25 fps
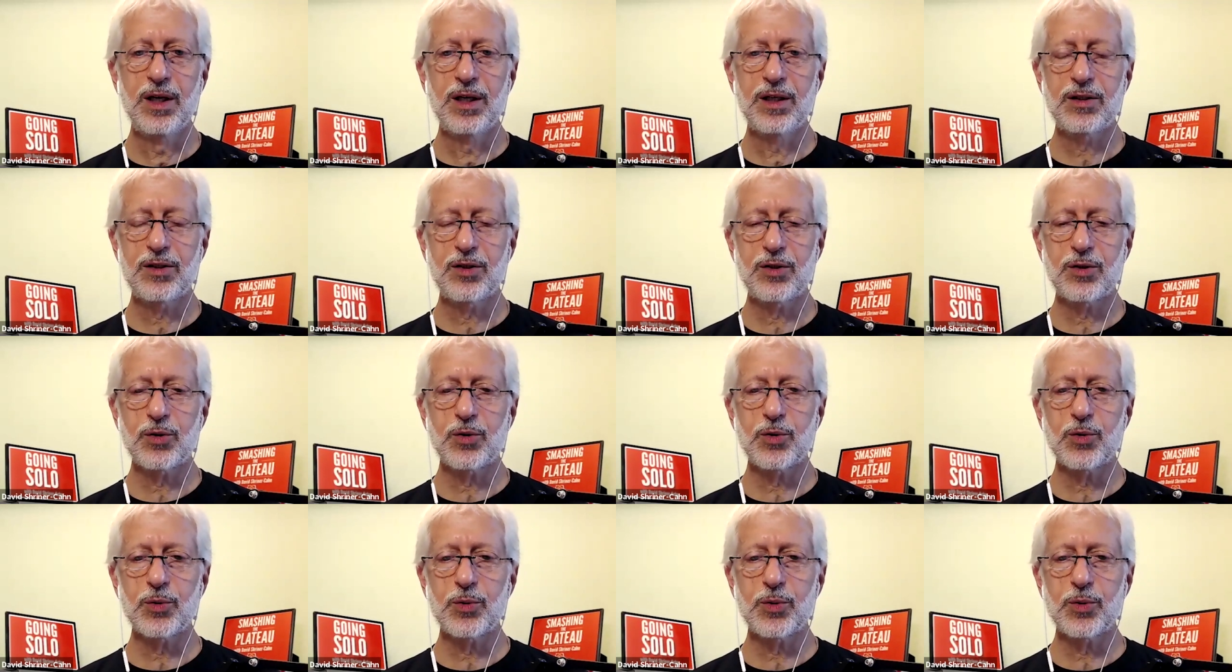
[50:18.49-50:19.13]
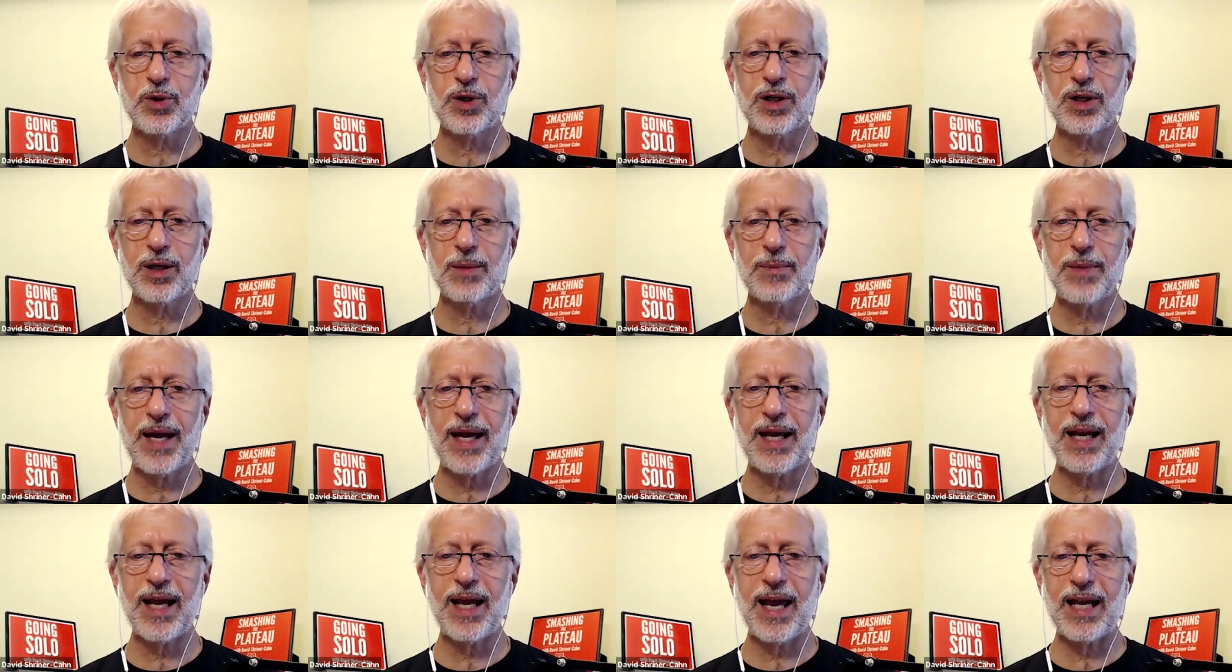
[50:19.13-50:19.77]
to um,
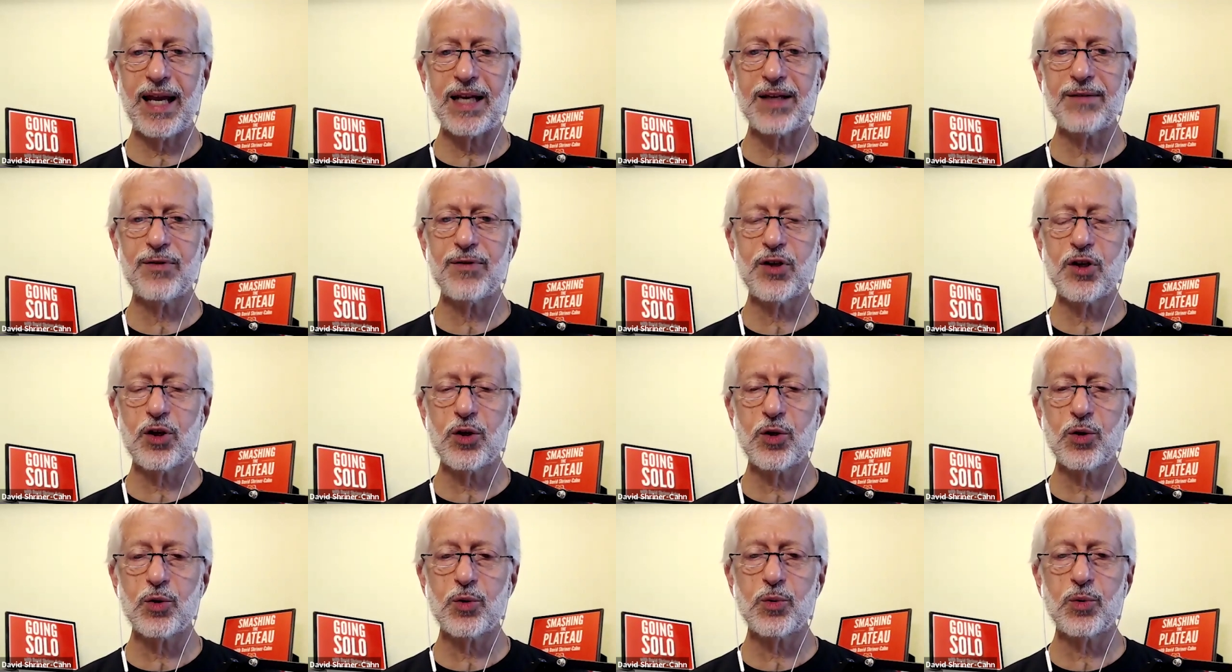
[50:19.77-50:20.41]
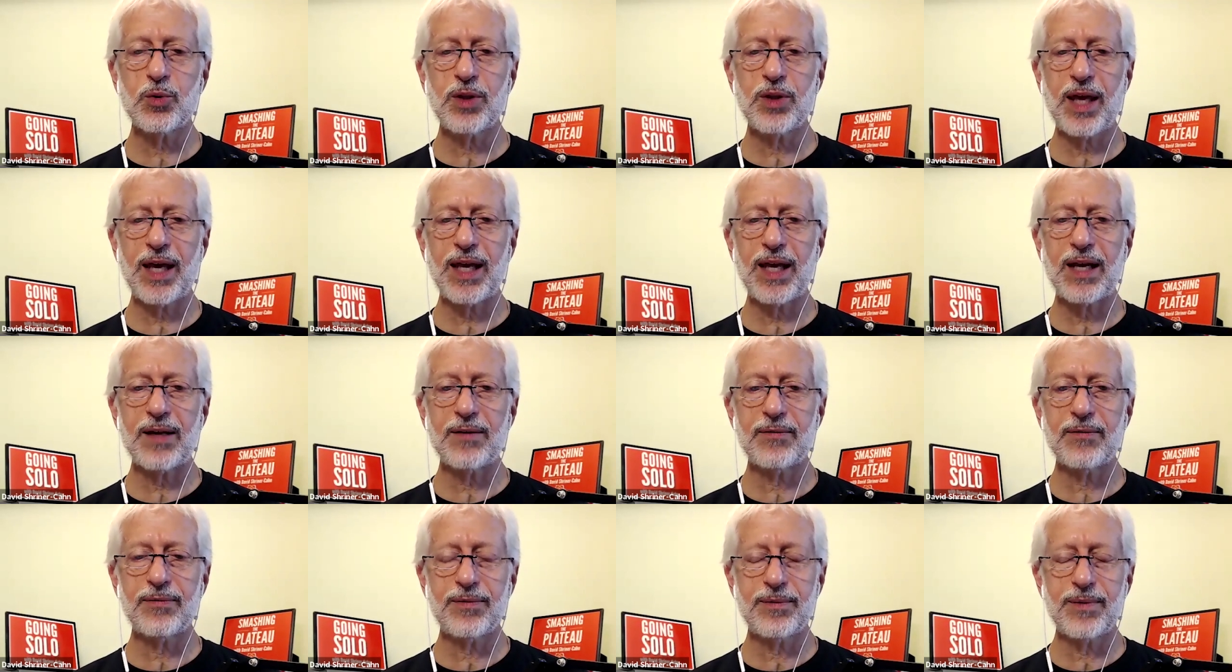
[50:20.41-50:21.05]
any, any of you that
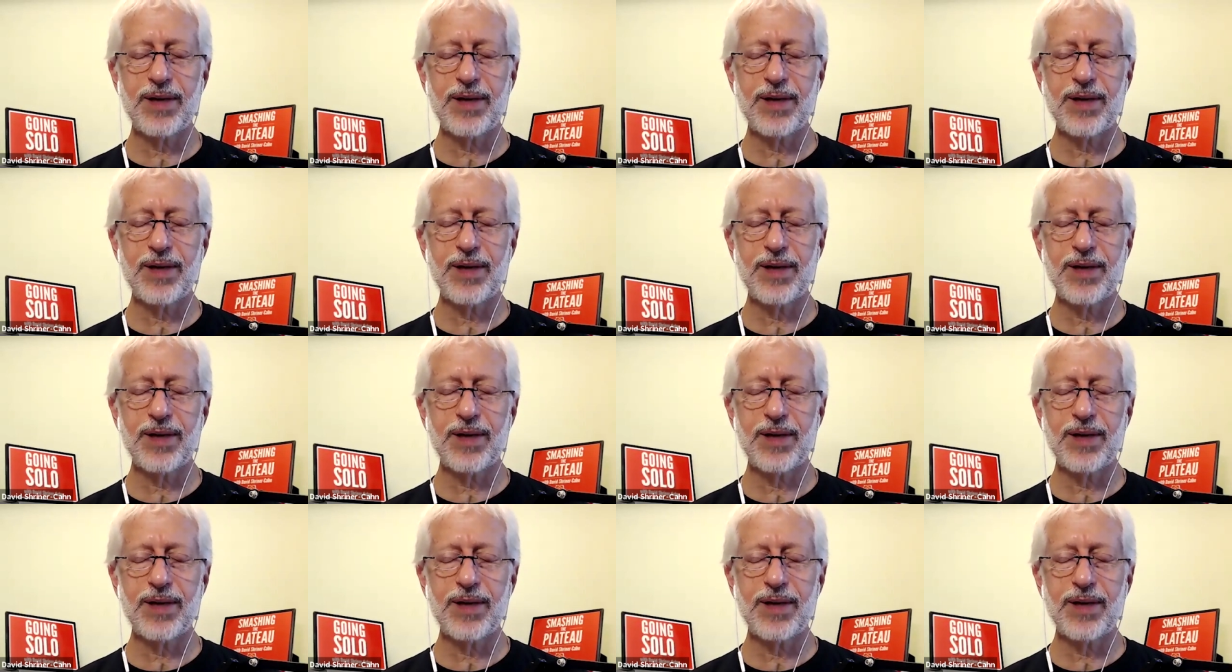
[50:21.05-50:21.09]
have